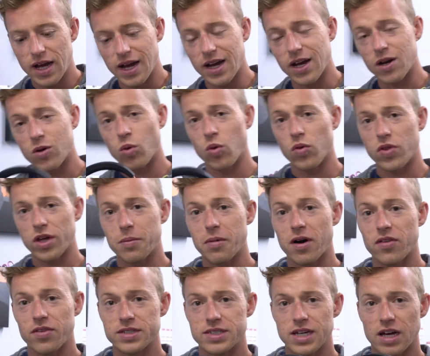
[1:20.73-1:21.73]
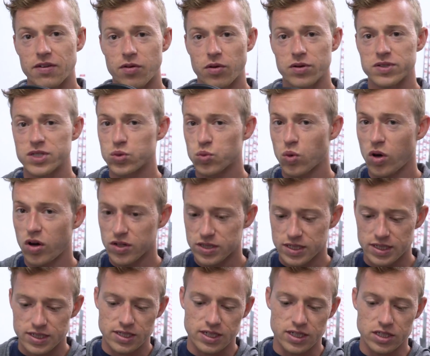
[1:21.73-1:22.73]
And the cool thing about these headphones as well
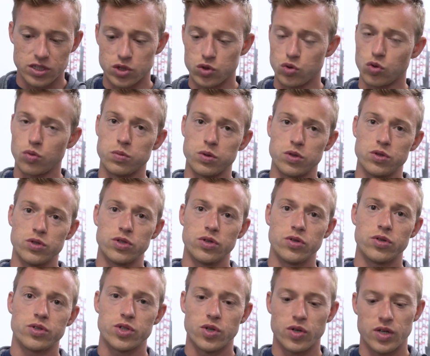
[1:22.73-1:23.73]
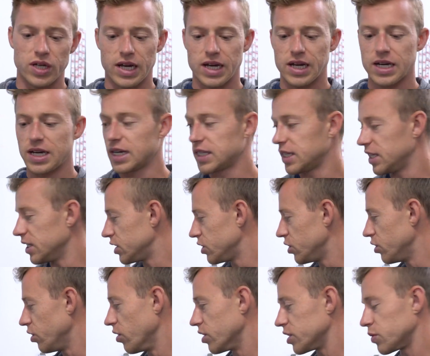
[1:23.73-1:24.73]
is this is a dual Bluetooth, so you can connect this
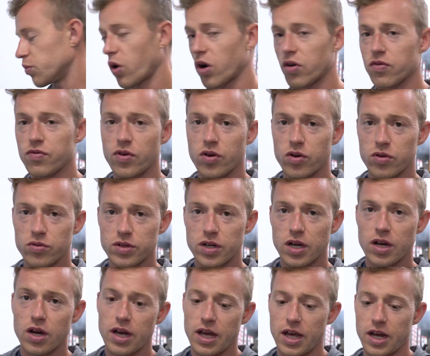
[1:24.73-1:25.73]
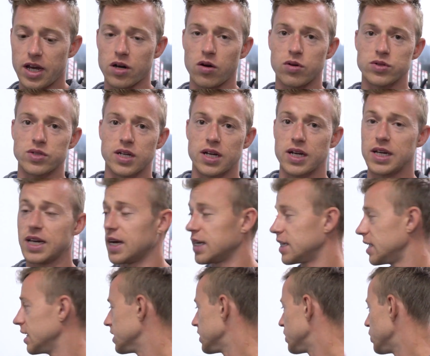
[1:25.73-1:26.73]
to your smartphone. You can also
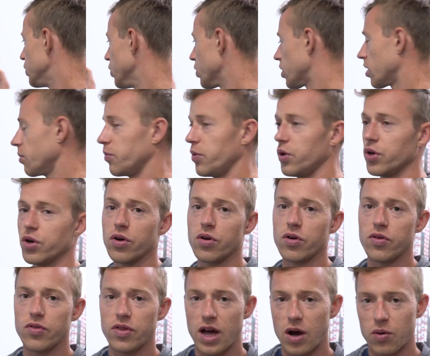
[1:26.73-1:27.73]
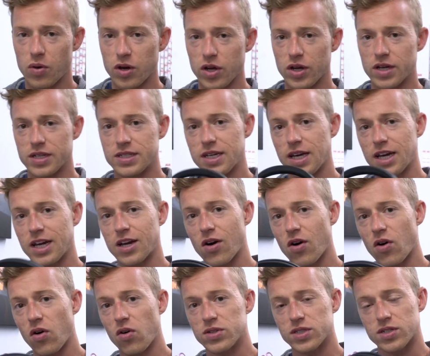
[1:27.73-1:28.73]
connect this to your computer. That way you can take
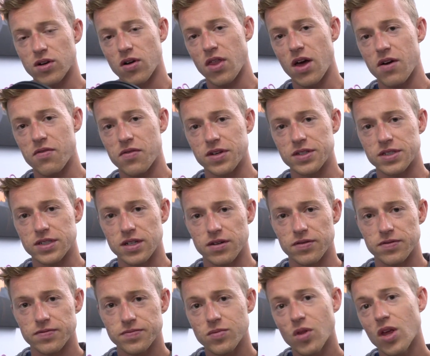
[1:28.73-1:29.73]
calls and all that fun stuff.